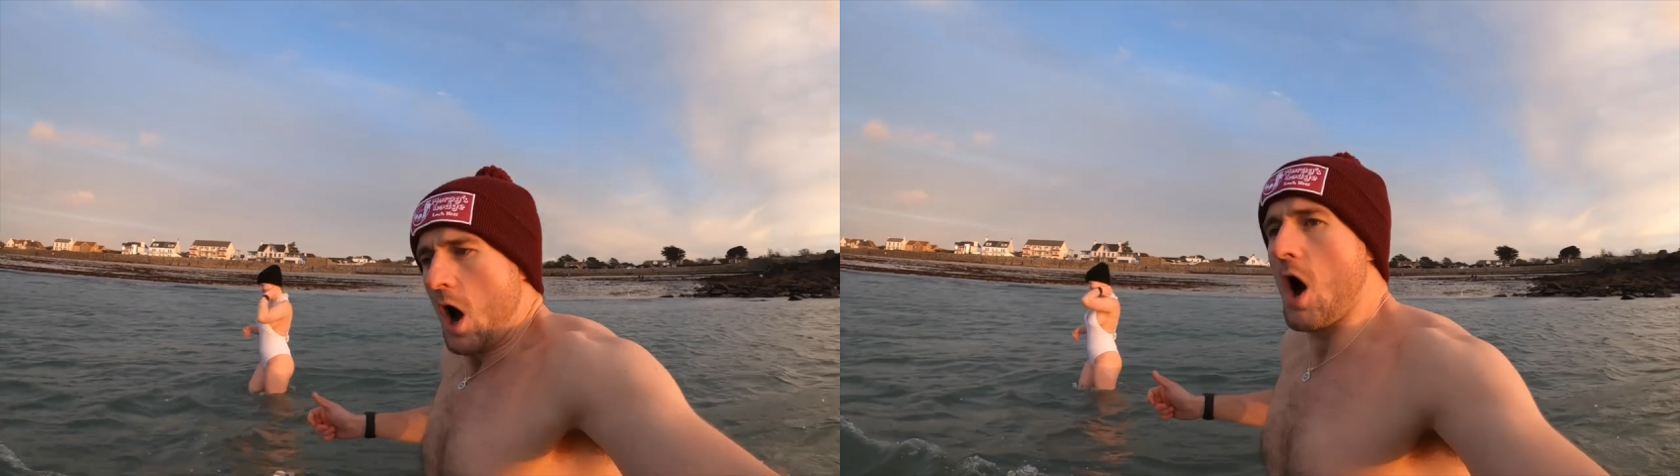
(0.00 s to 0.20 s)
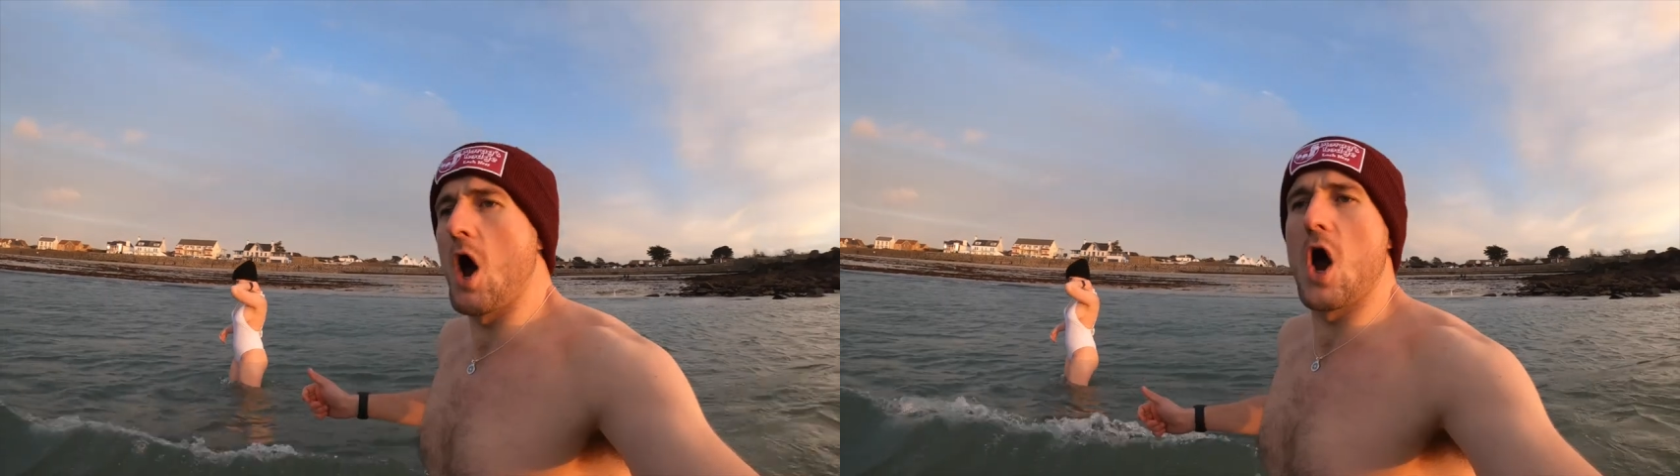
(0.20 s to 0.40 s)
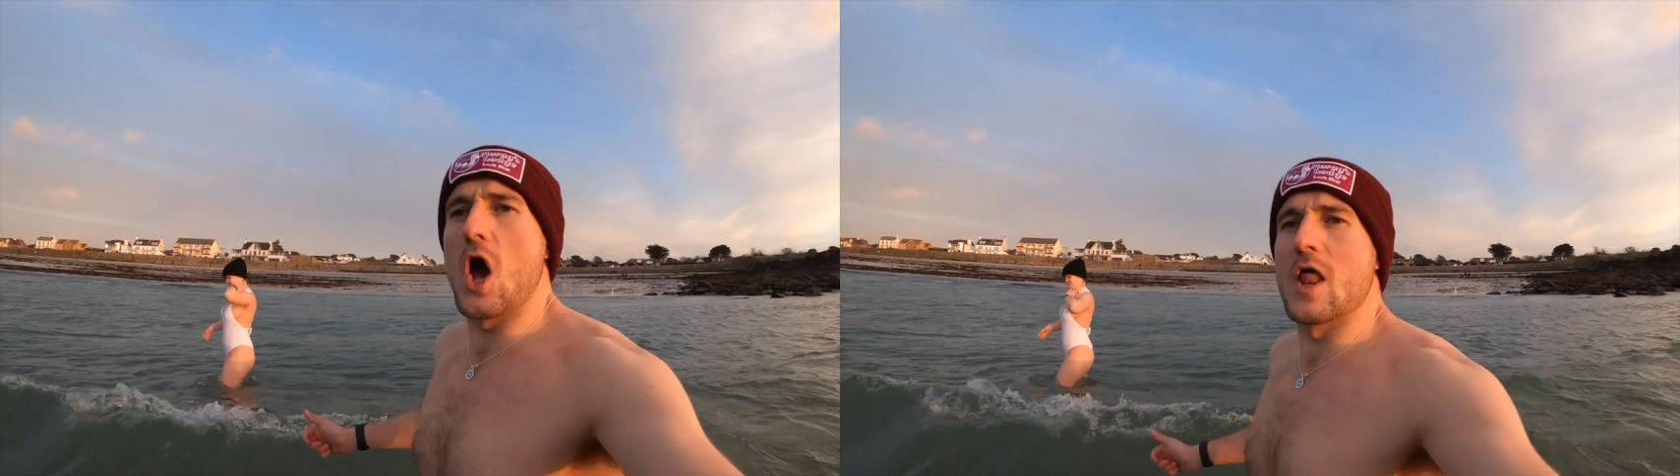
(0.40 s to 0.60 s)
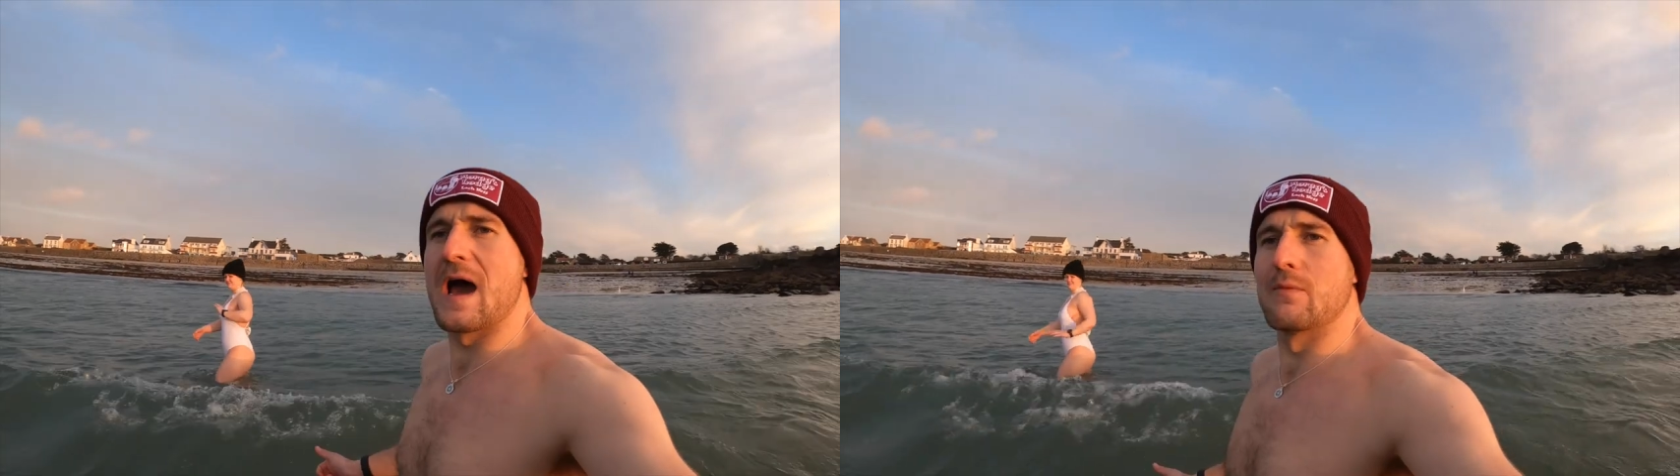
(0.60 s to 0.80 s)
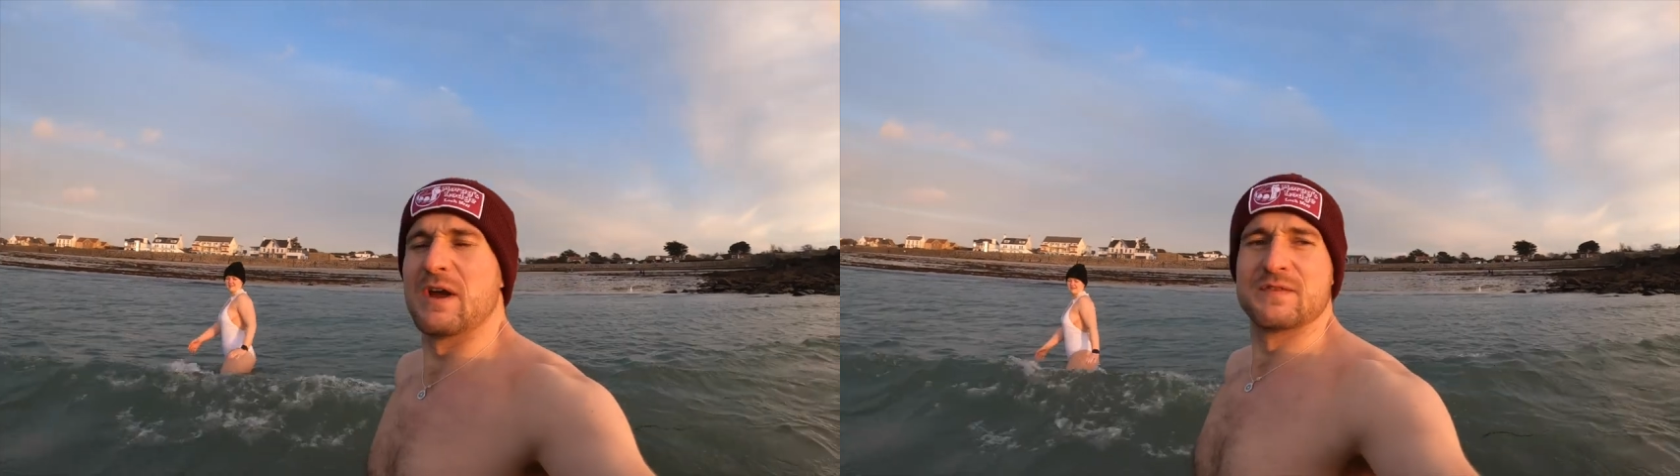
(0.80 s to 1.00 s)
Oh,
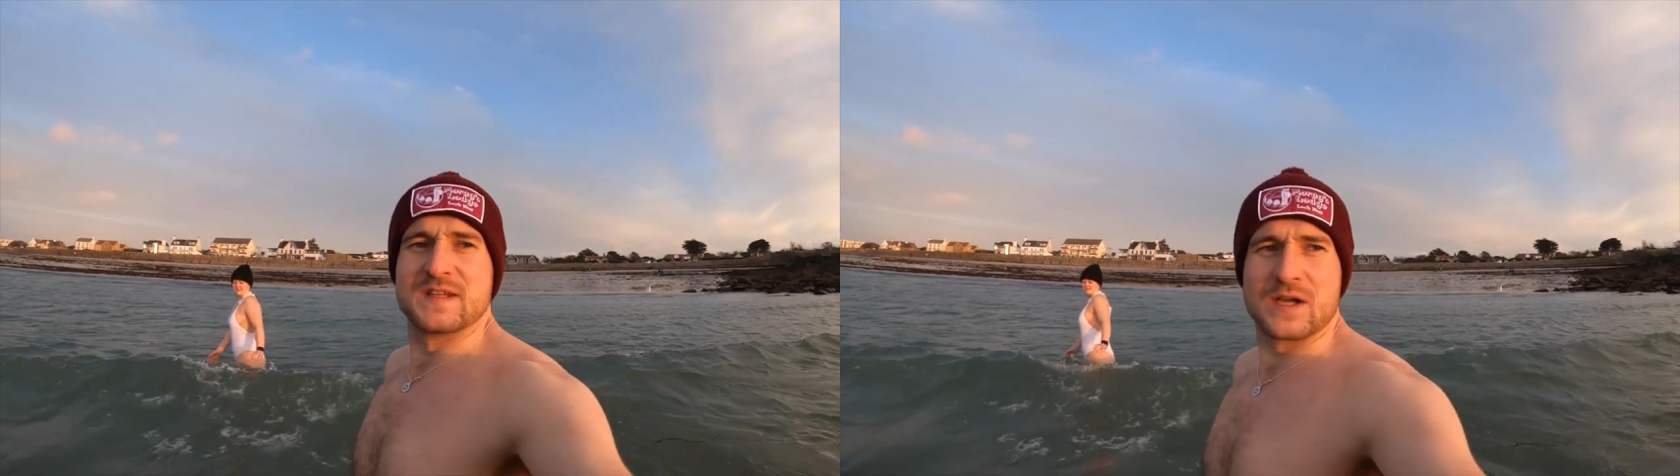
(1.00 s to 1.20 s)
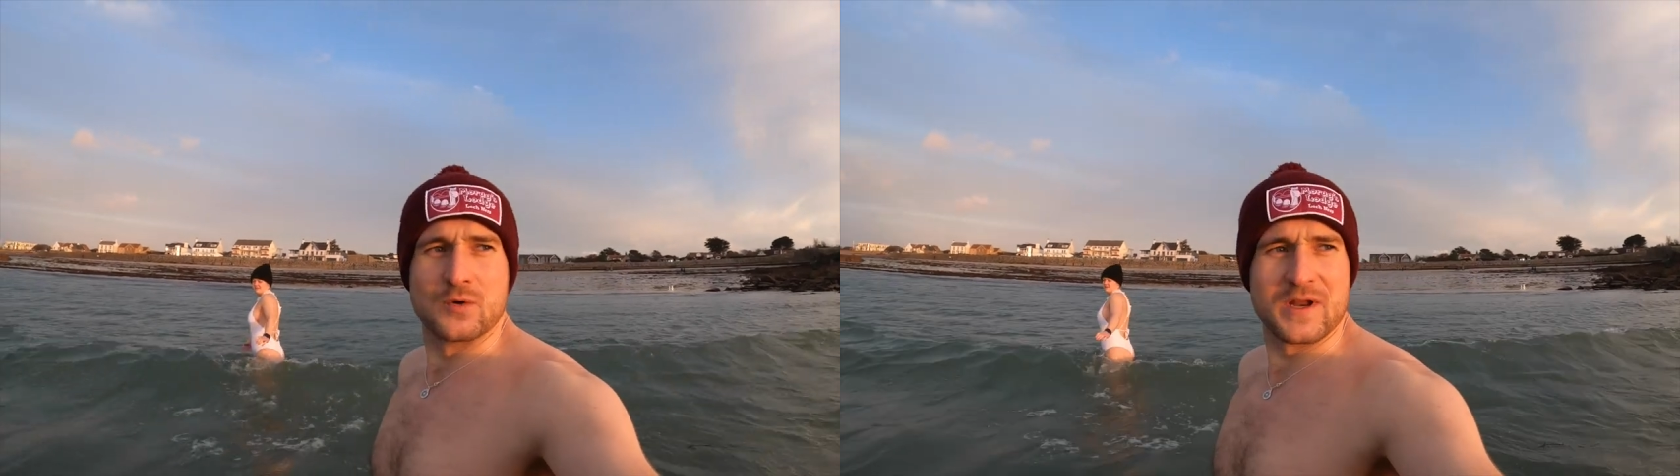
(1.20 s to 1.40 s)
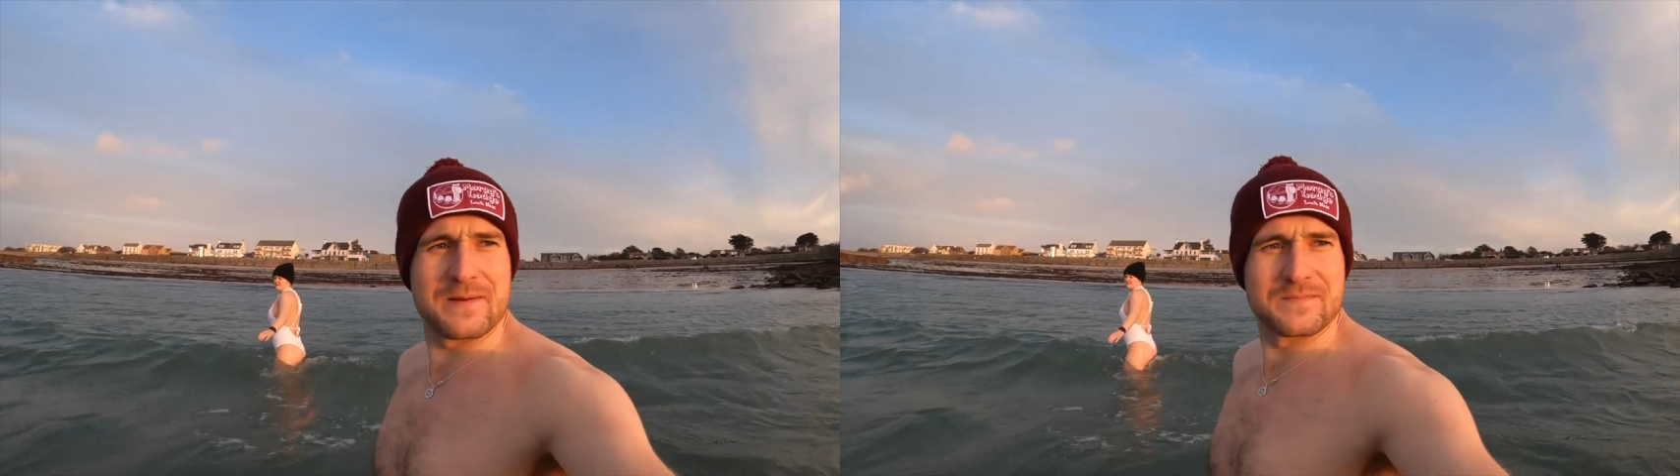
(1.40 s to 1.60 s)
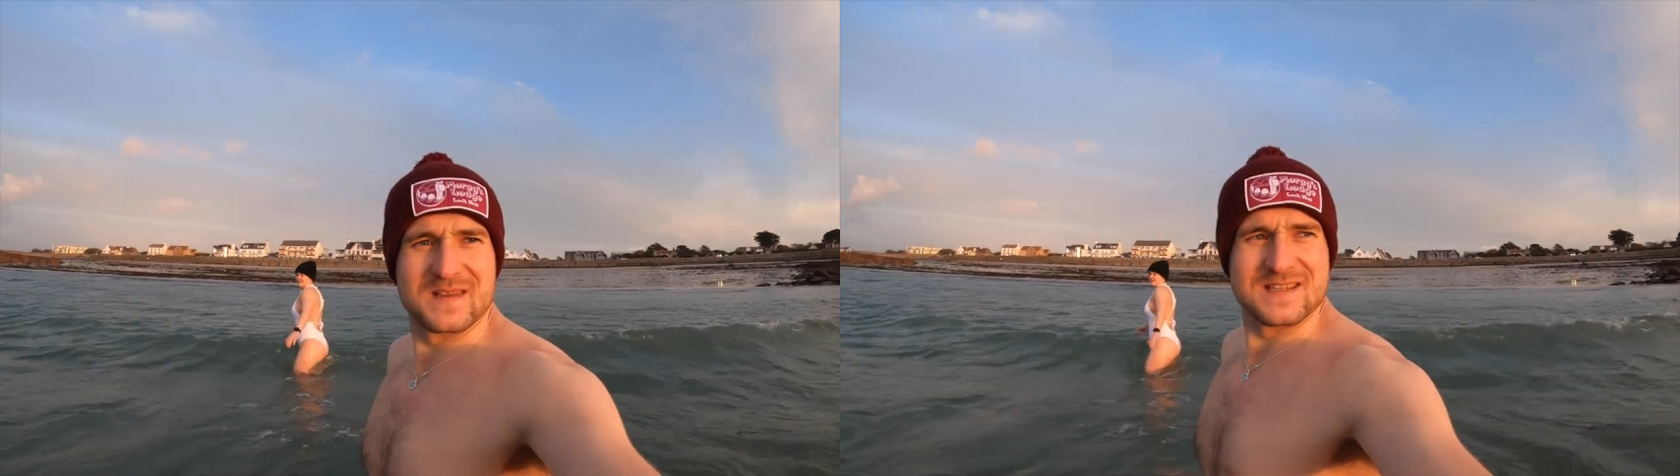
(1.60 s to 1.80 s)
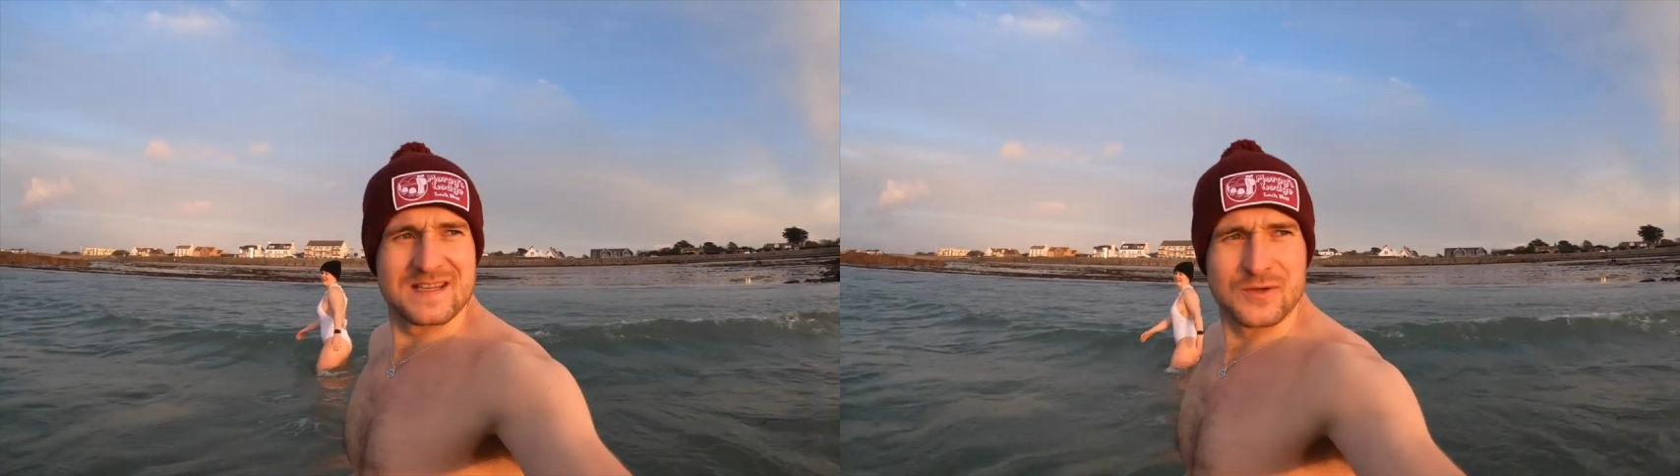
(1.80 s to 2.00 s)
that wave tickled it.
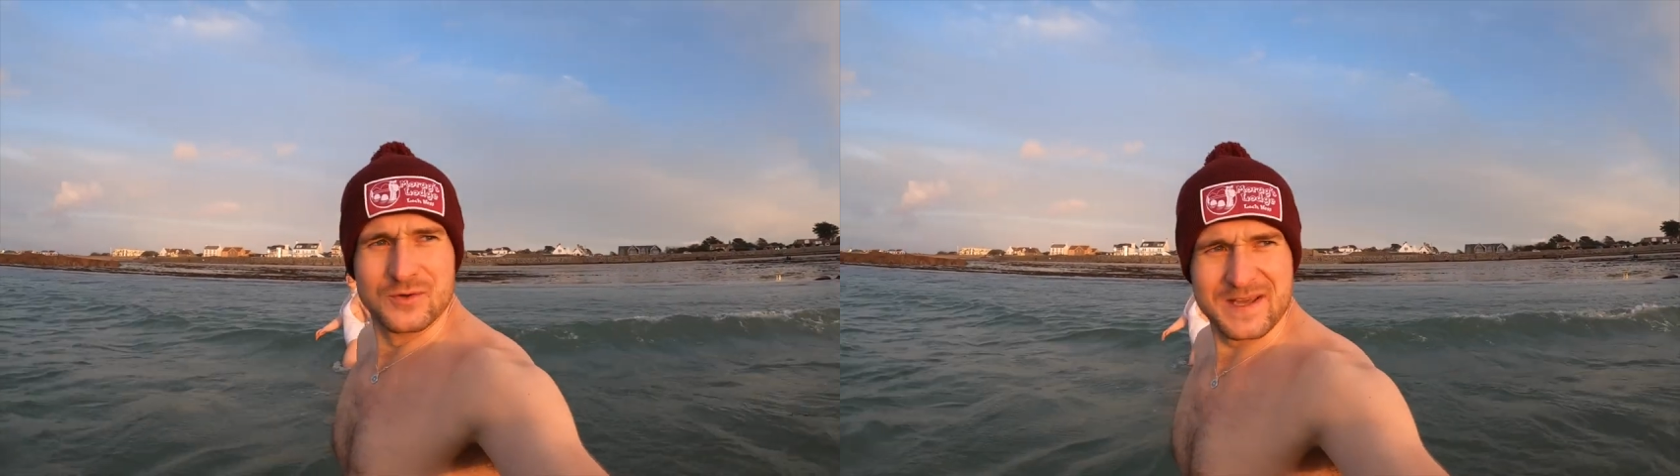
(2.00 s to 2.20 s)
It tickled